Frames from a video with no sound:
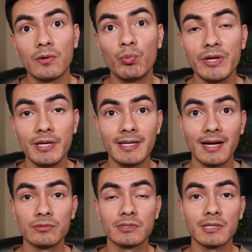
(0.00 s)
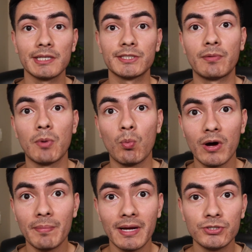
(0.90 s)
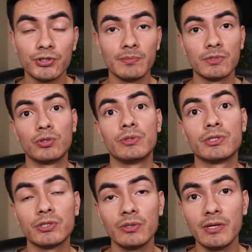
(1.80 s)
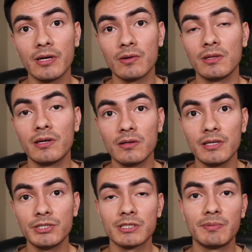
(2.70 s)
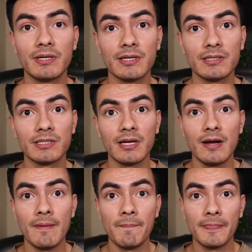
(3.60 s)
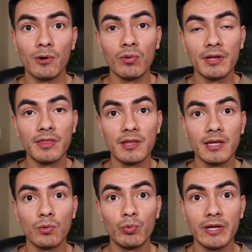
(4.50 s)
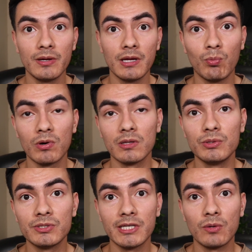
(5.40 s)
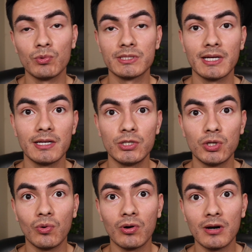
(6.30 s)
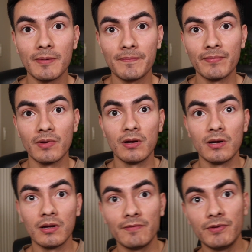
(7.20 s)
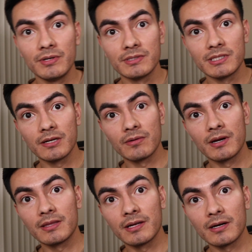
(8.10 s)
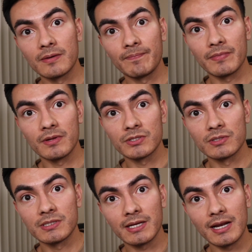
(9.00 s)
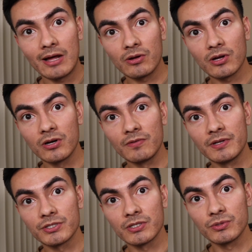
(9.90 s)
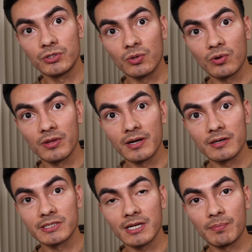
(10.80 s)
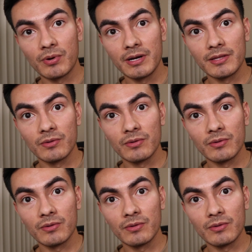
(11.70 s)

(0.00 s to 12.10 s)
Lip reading: We downsized from a 1-bedroom to a studio literally just because the only thing we were losing was a door. If you can see it right there. So it's like an alcove, there's no door there separating the